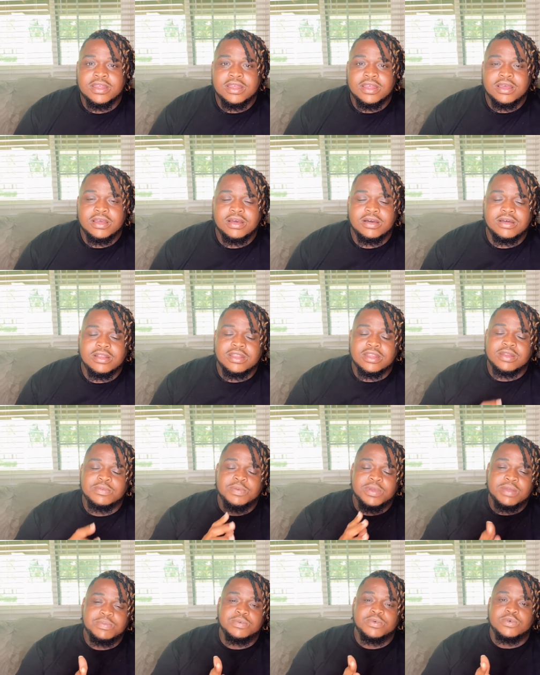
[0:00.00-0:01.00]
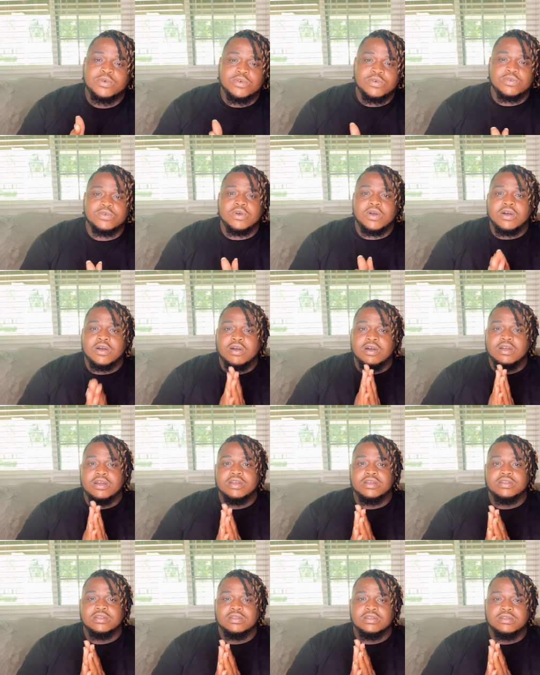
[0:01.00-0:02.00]
All of the people who
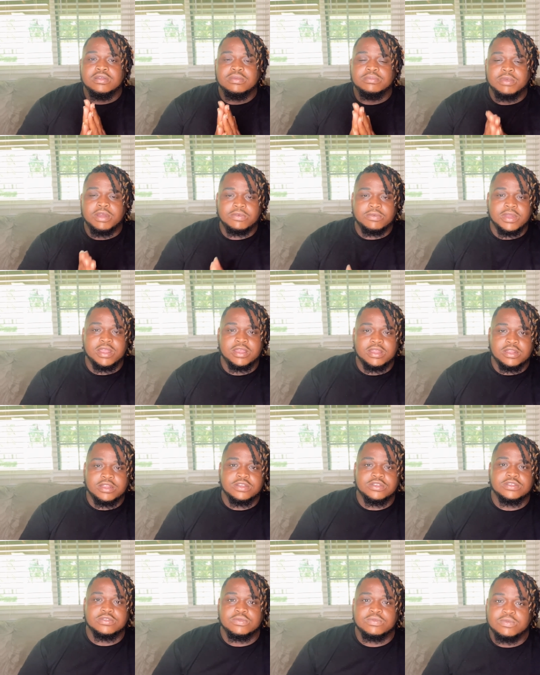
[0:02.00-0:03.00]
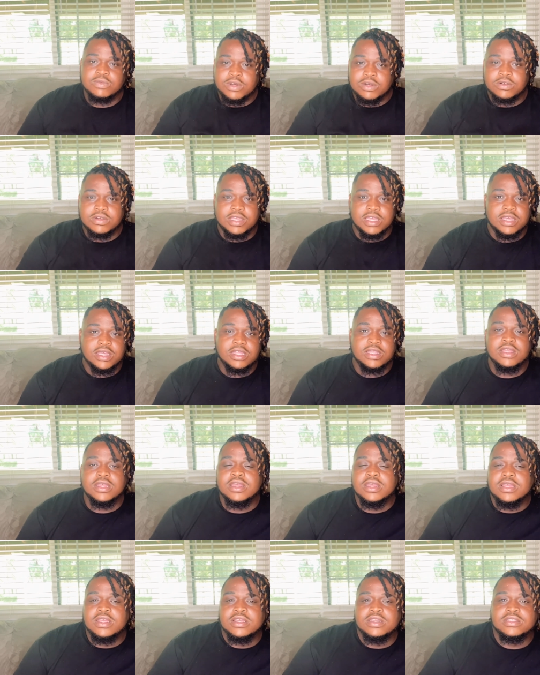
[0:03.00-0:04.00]
are my regulars will get
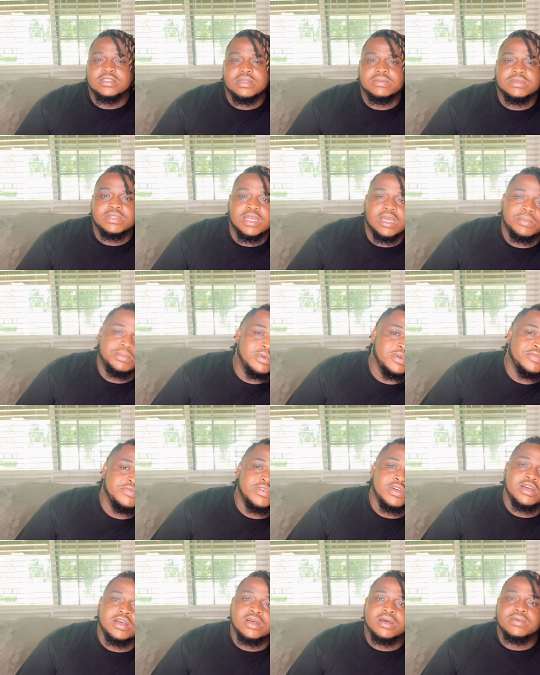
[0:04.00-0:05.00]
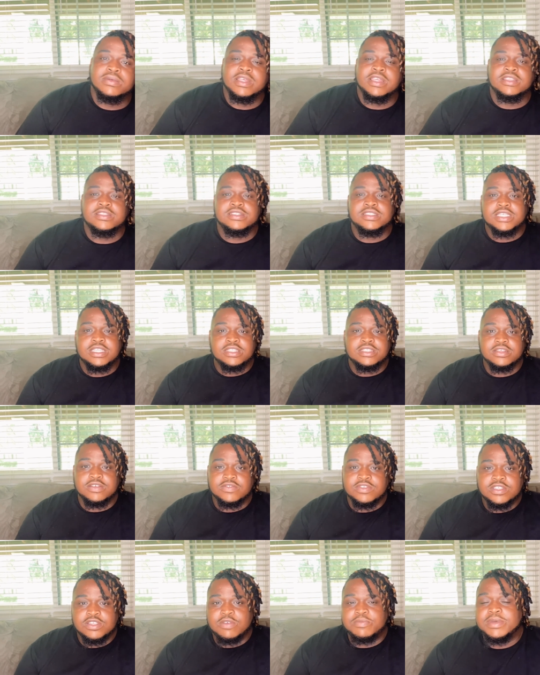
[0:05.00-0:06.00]
some type of uh,
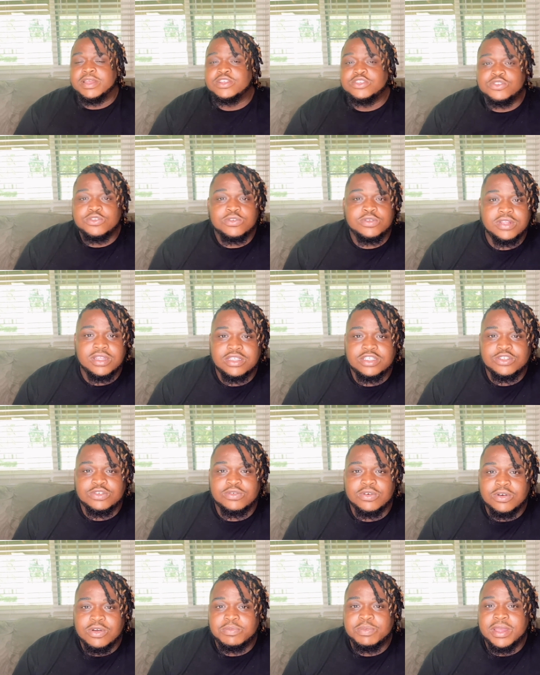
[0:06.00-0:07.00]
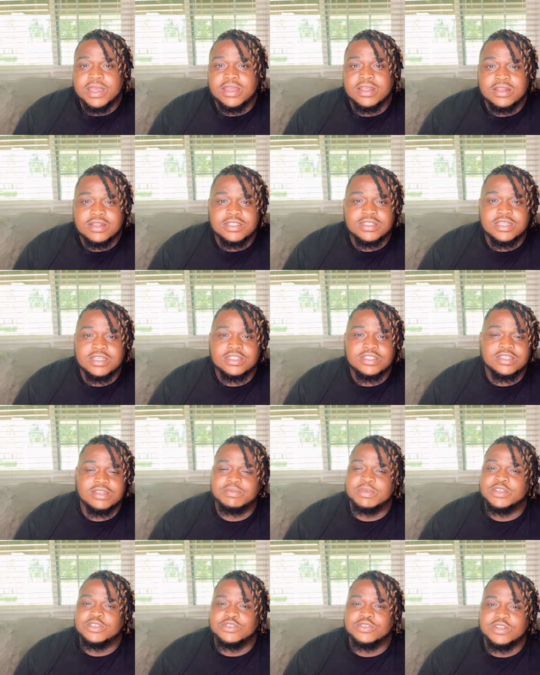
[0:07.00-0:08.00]
incentive. So make sure that you are paying attention.
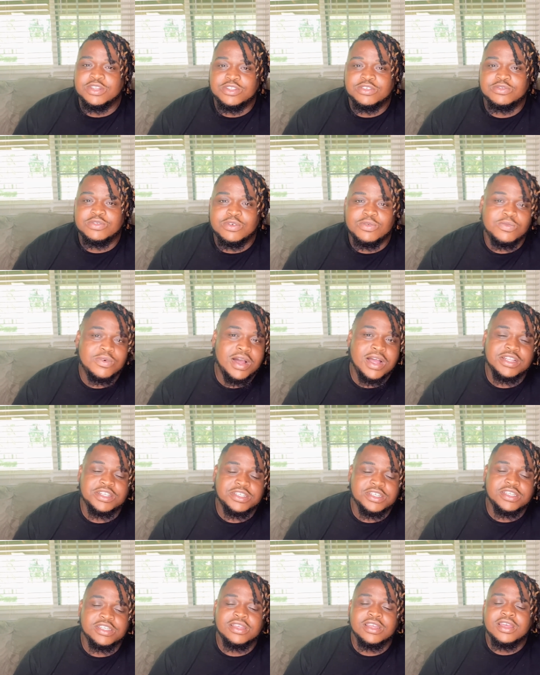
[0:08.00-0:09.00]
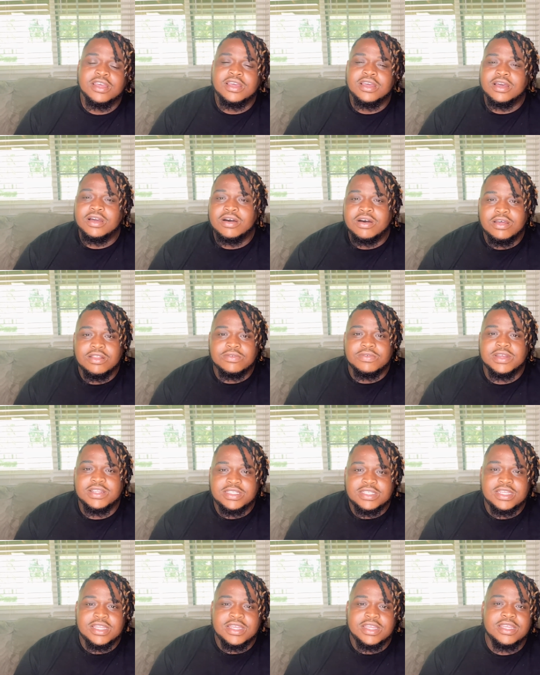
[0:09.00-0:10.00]
Make sure that you are watching all the way
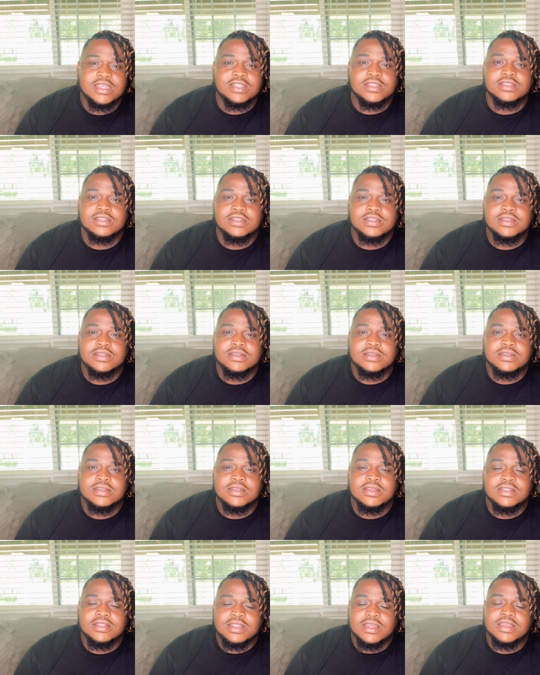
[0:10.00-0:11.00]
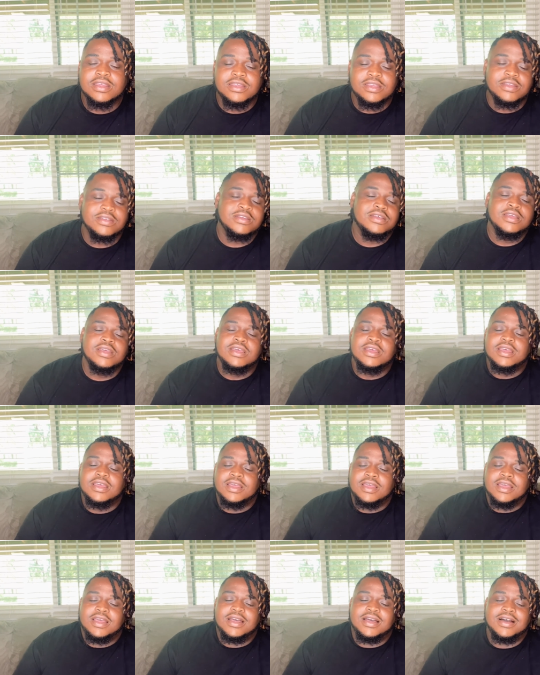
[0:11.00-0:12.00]
to the end. Thank you.
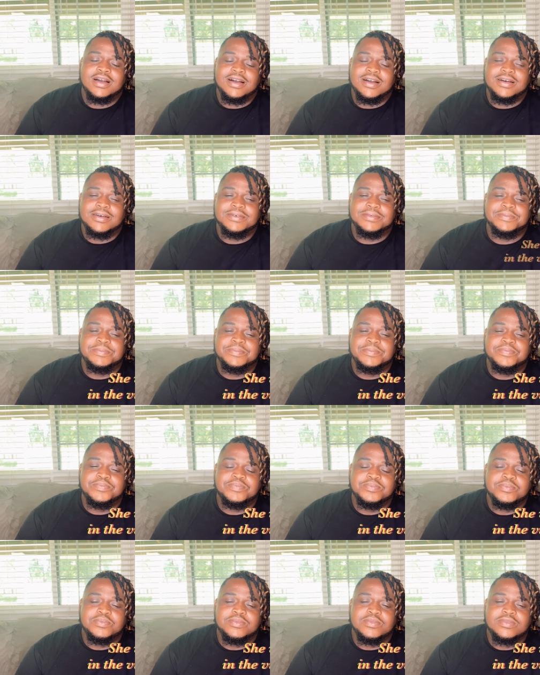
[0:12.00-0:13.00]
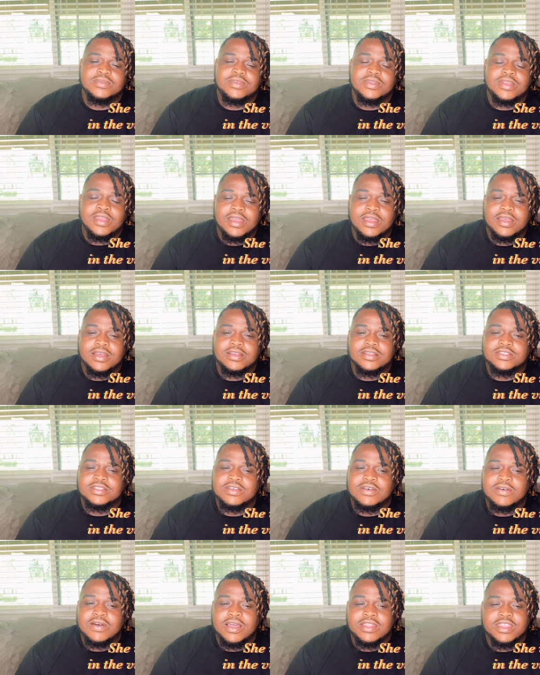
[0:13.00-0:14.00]
Um, yeah,
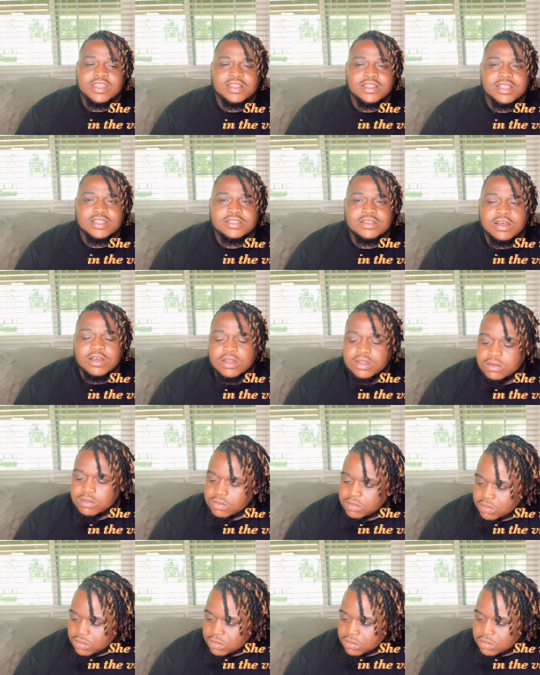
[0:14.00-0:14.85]
so I think that's all.